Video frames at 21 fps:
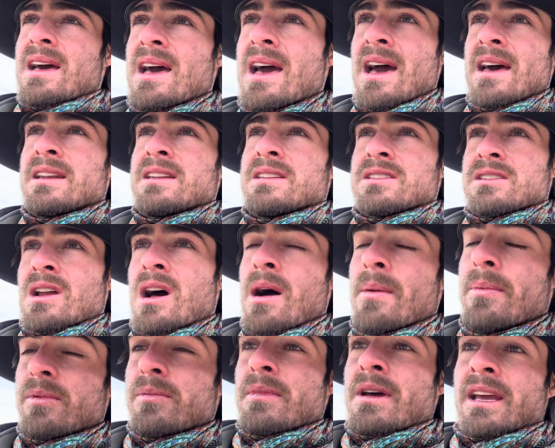had to
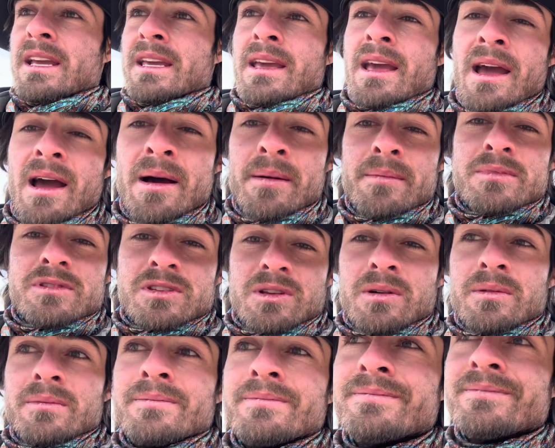stop and make camp,
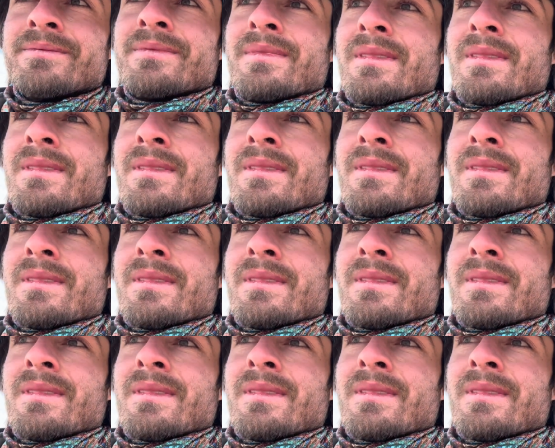so.